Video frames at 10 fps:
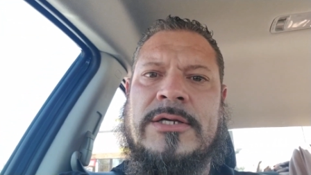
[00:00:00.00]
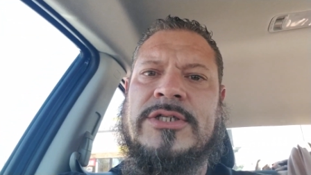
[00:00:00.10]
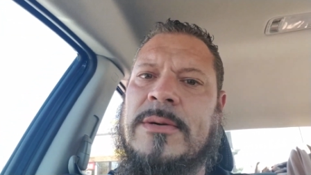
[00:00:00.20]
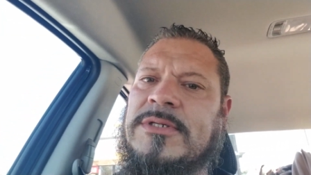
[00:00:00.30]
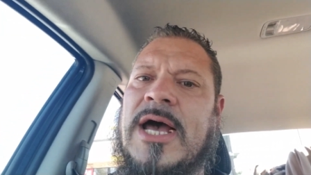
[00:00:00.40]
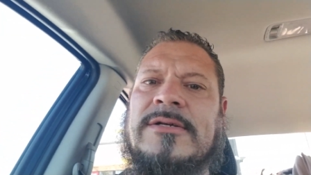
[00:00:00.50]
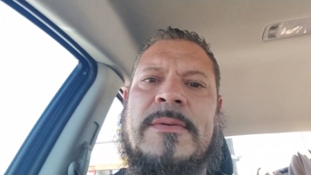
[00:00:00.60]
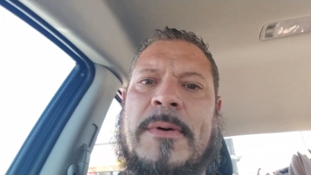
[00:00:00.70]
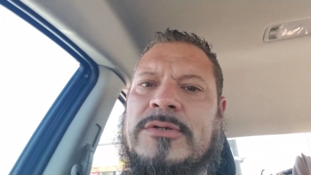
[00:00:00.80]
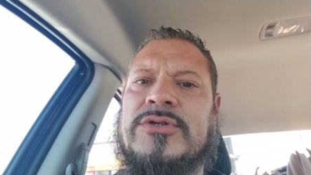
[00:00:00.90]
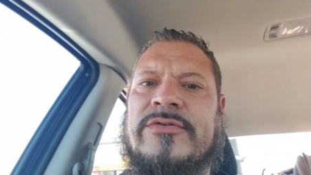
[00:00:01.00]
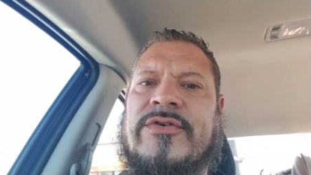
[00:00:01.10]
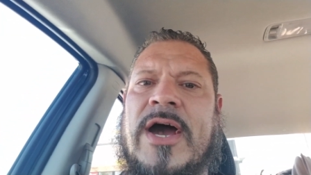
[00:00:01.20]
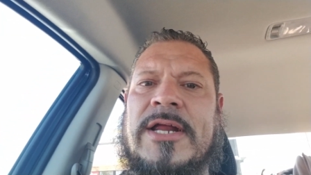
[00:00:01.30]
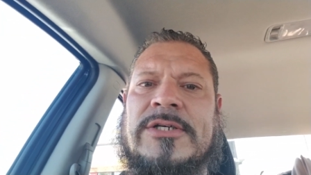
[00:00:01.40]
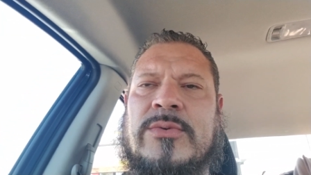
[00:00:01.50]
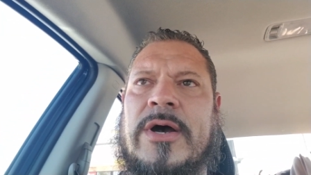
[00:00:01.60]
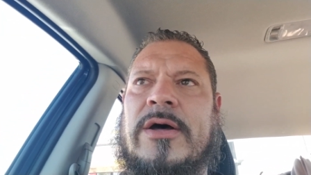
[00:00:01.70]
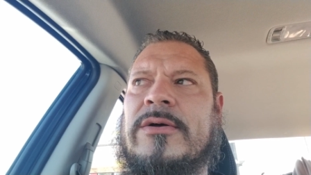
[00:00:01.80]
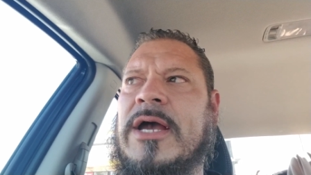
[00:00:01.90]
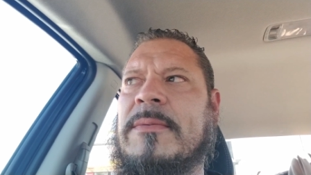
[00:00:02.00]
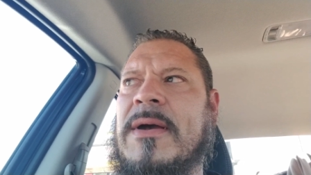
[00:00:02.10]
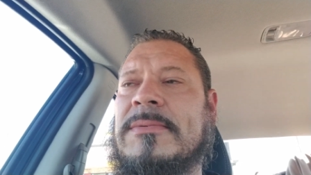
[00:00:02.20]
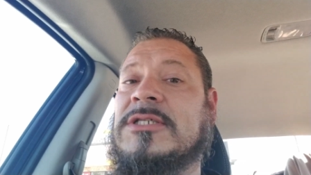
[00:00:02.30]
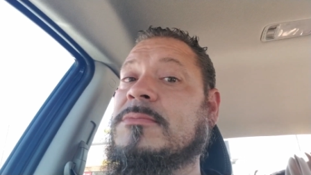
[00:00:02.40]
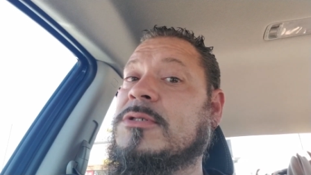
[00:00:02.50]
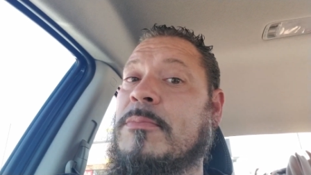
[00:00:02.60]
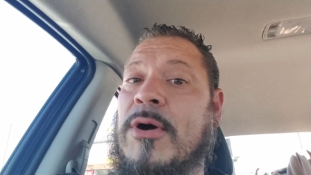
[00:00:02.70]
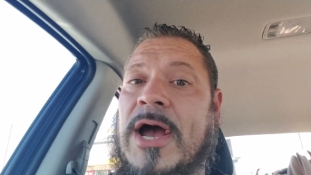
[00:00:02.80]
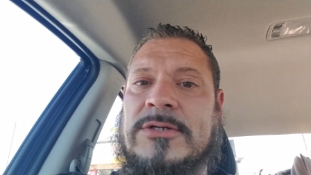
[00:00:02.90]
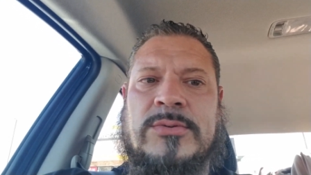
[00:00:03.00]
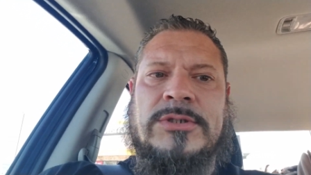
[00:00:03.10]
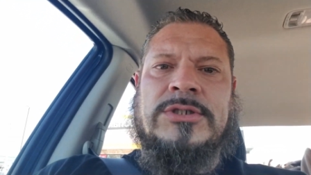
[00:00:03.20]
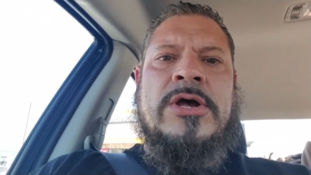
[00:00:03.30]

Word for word: Sometimes I post on a Friday as well, and maybe some surprise ones.